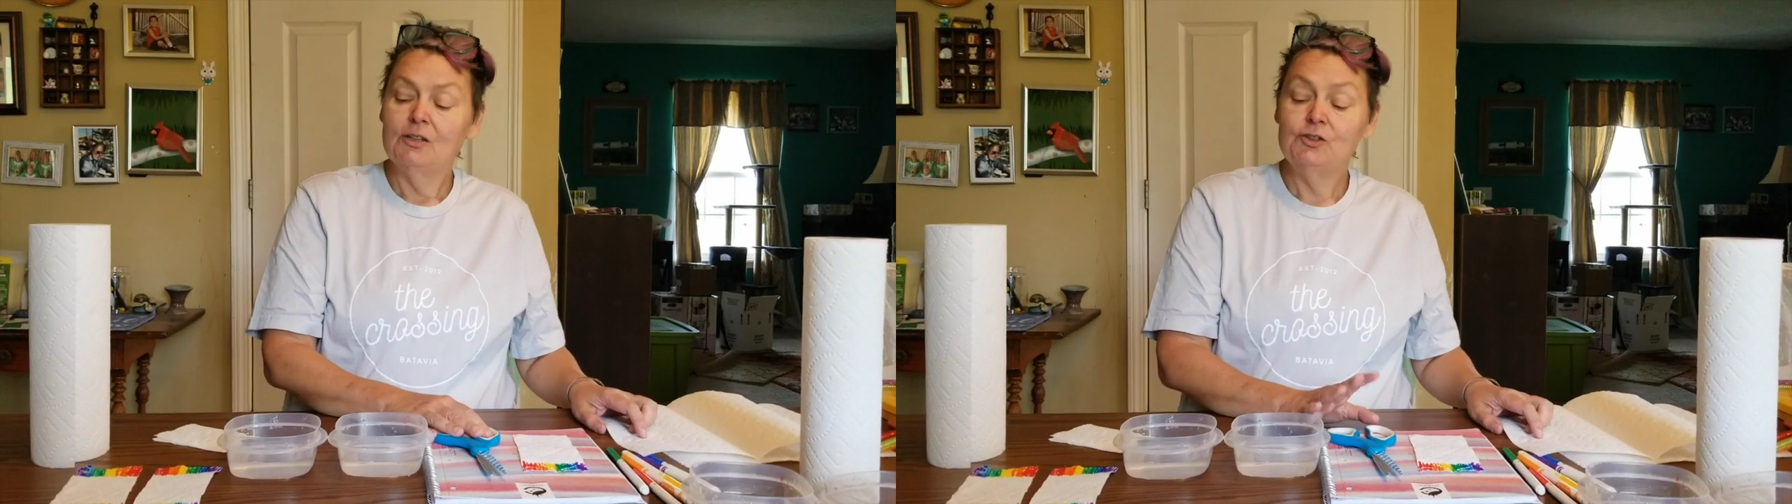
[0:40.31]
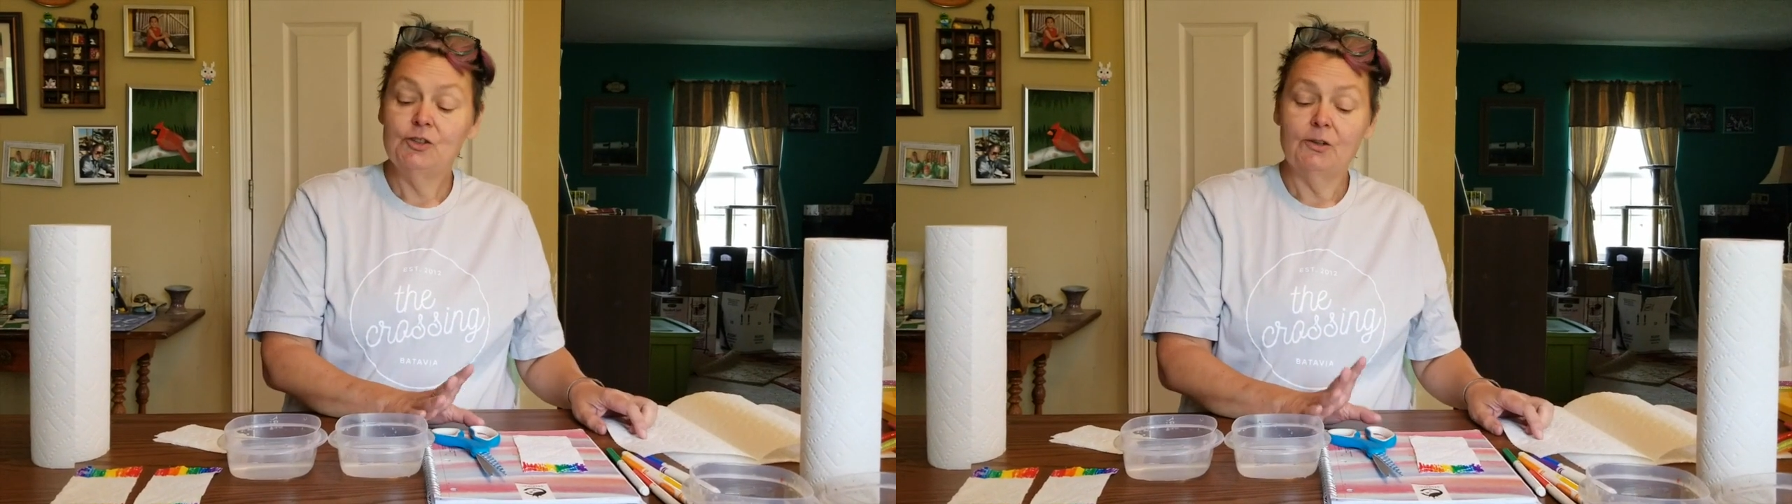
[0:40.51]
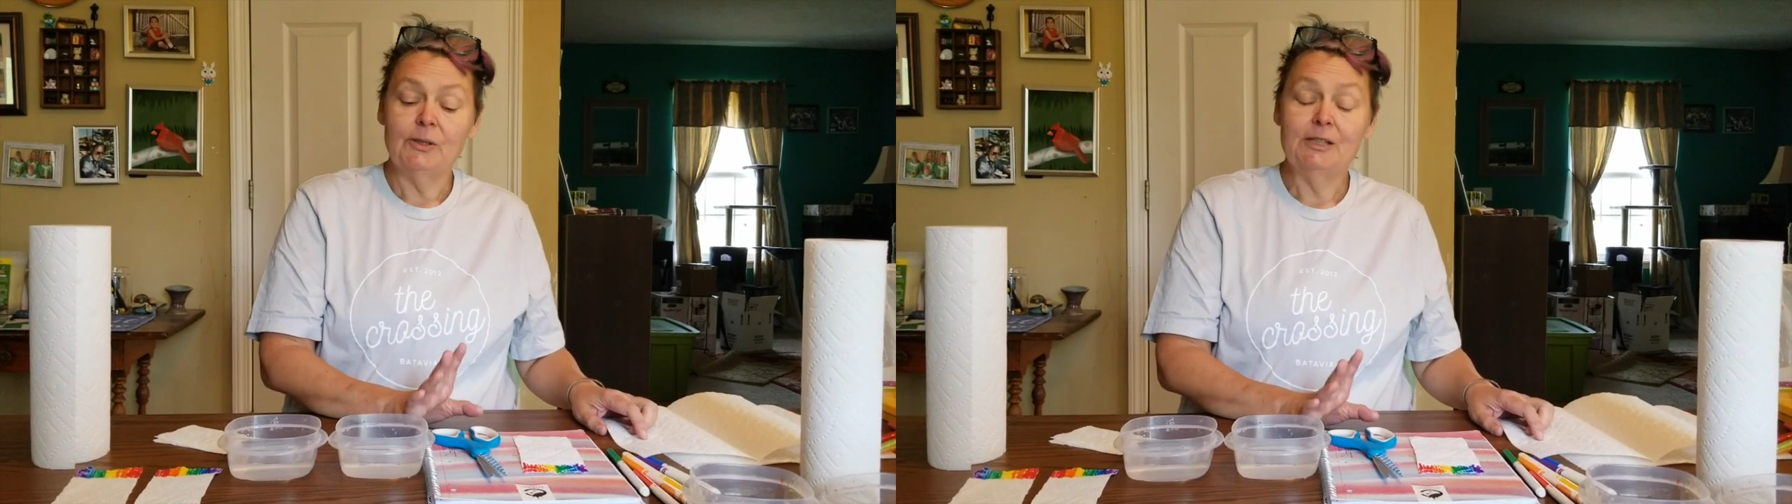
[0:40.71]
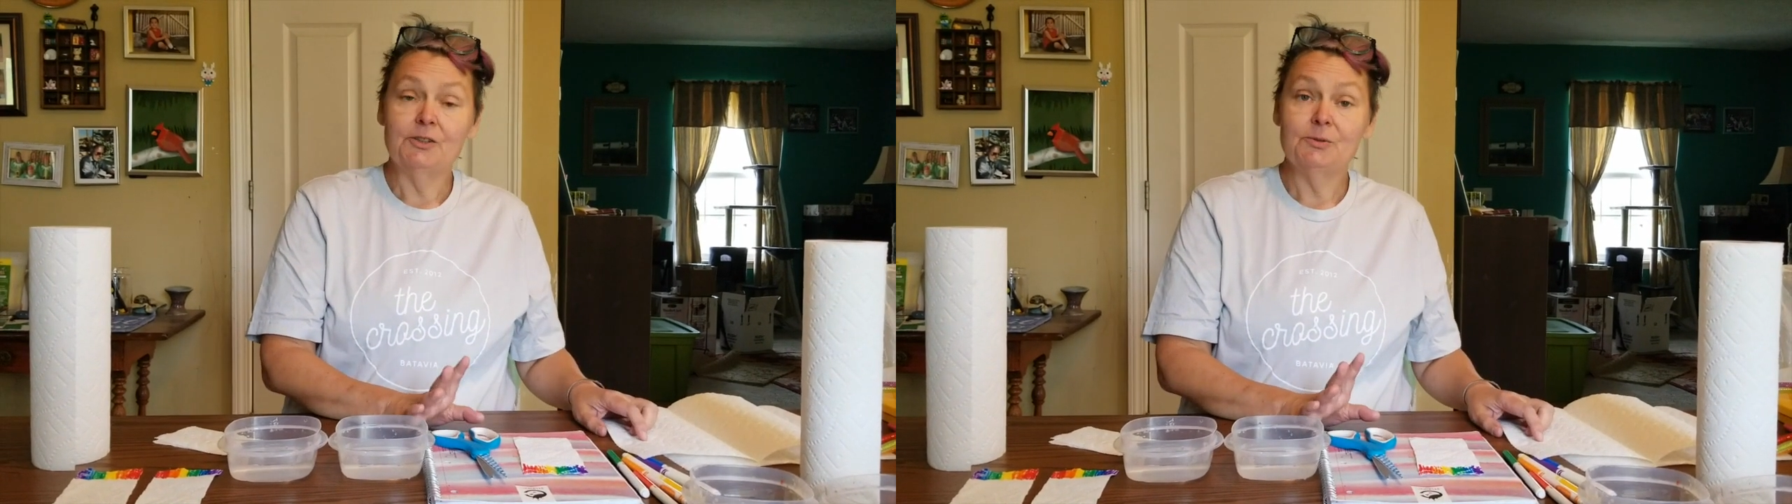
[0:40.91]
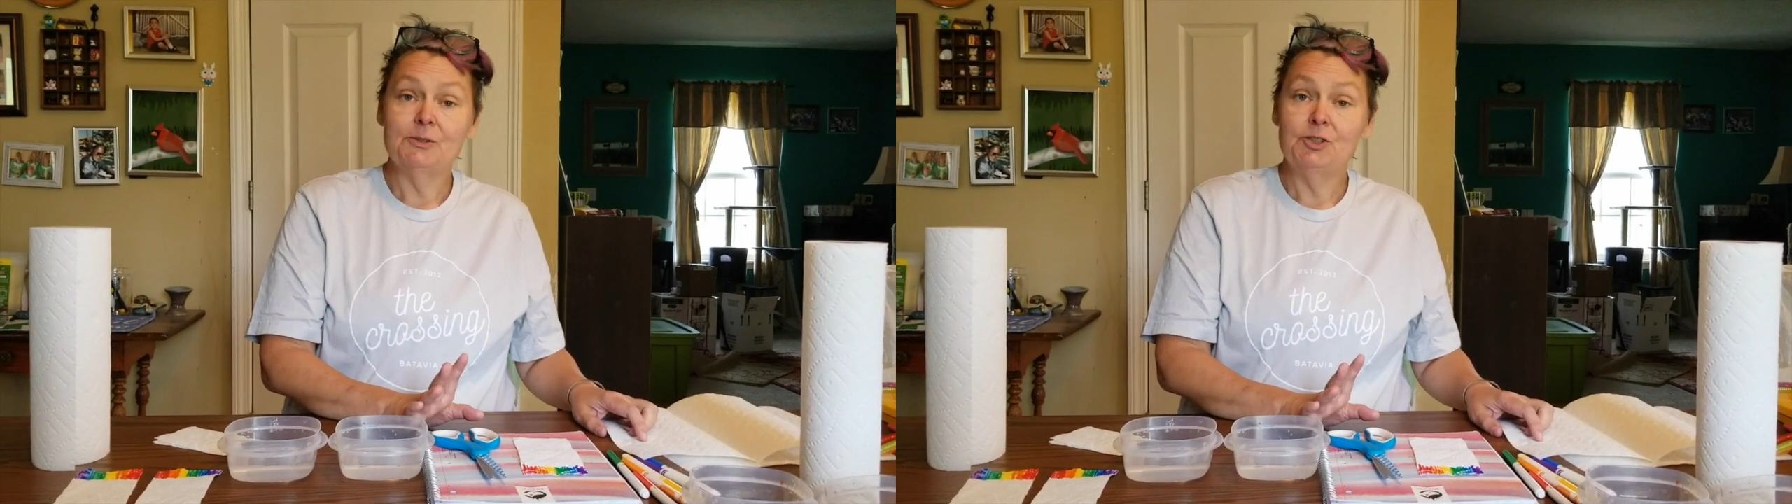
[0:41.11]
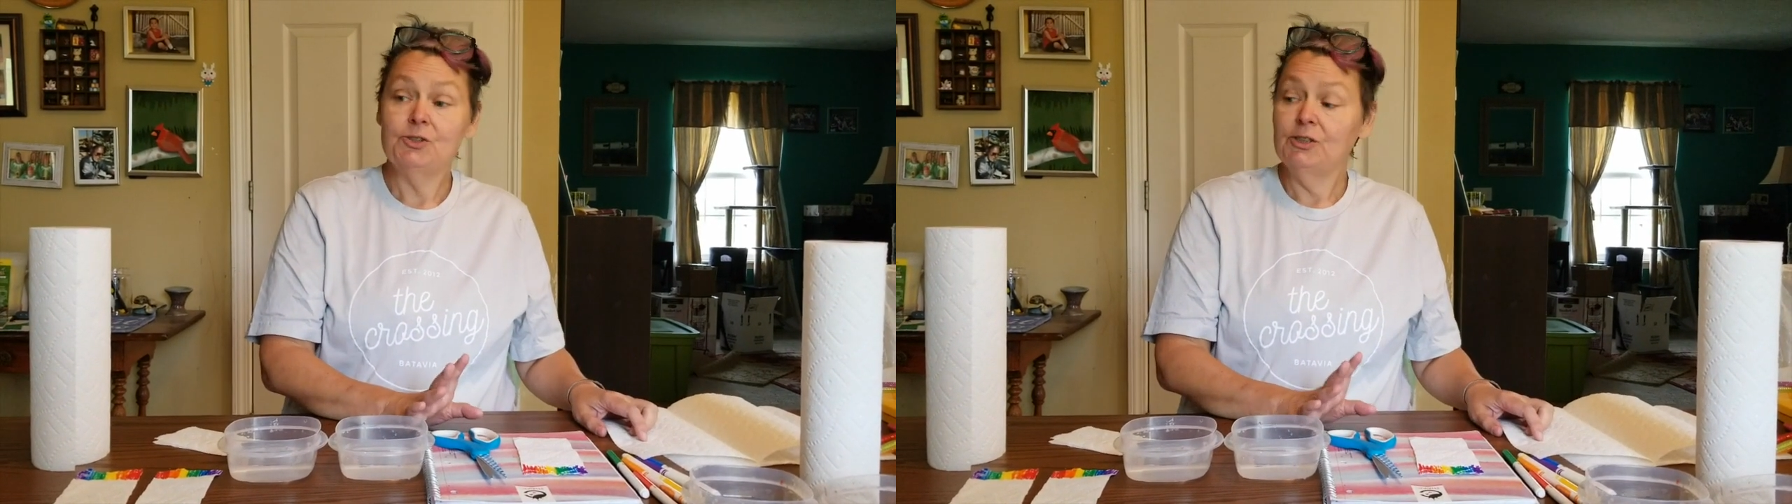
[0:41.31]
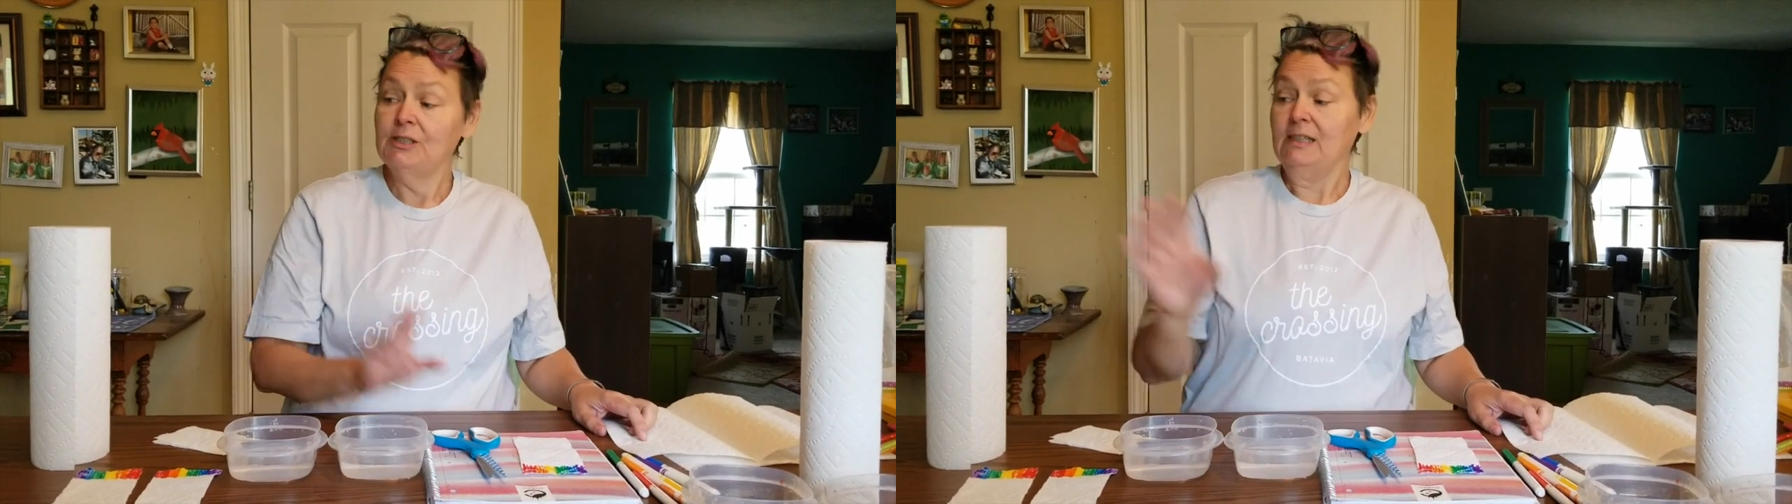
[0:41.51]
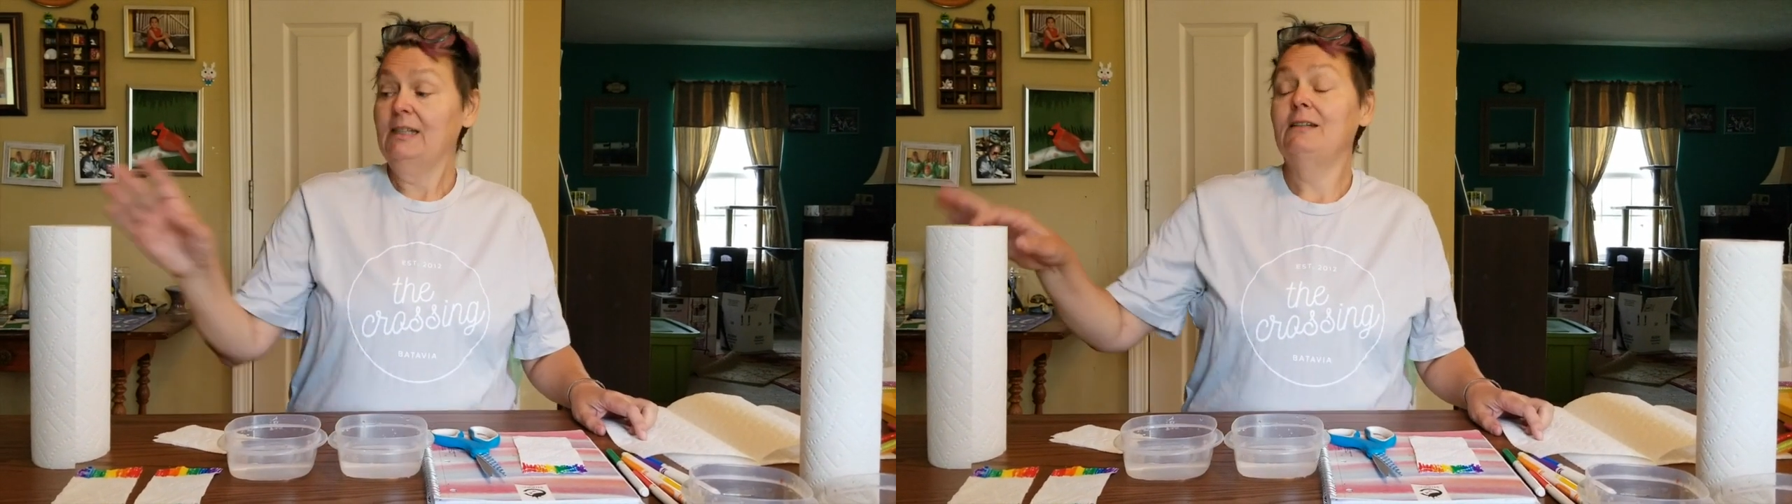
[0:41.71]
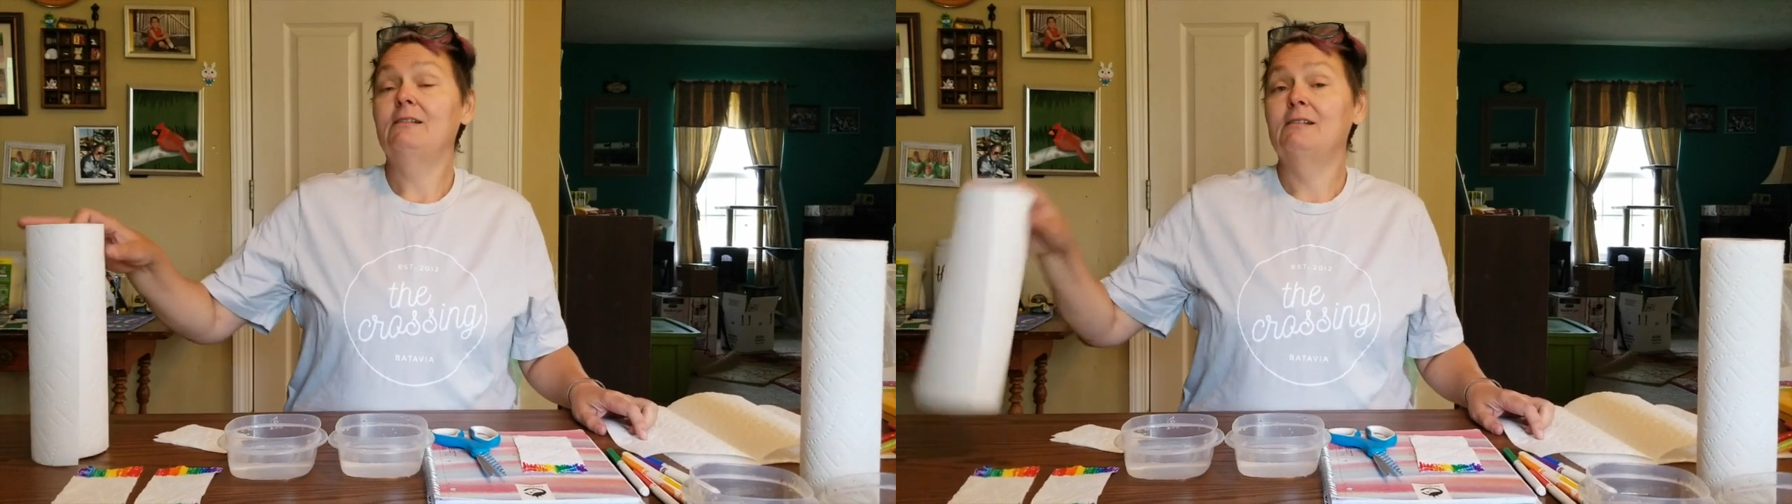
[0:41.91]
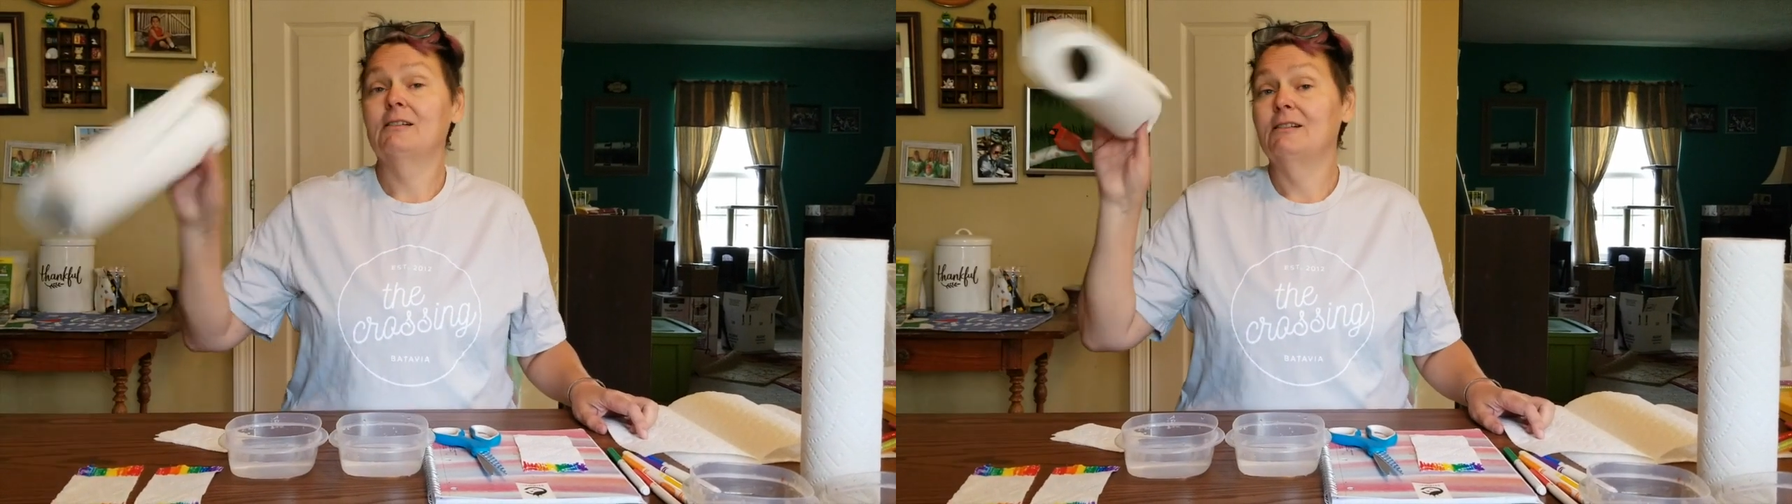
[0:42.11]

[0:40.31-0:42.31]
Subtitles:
So here's what you're going to need.